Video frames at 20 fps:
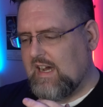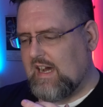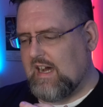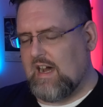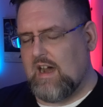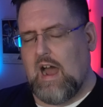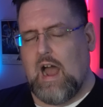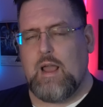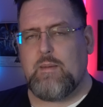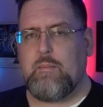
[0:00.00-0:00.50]

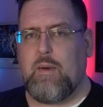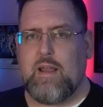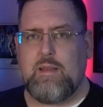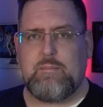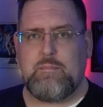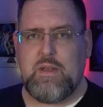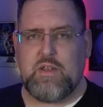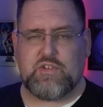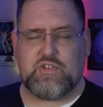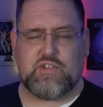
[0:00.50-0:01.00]
Uh, I
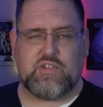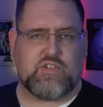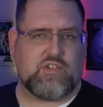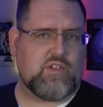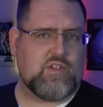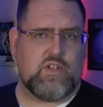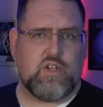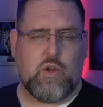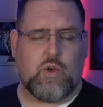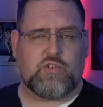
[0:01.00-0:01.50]
might miss
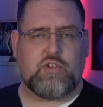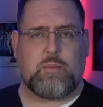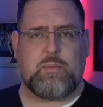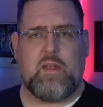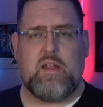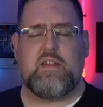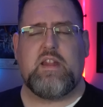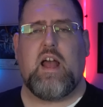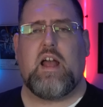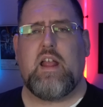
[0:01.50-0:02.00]
you know
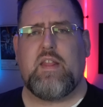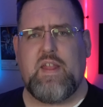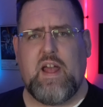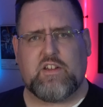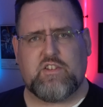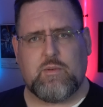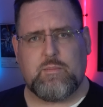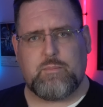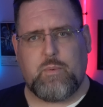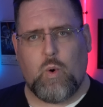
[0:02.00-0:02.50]
something that,
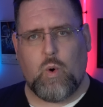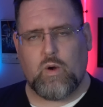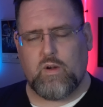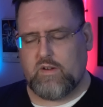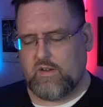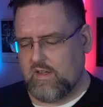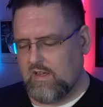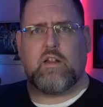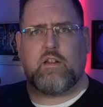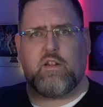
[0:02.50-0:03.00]
that's
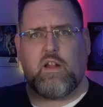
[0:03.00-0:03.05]
important.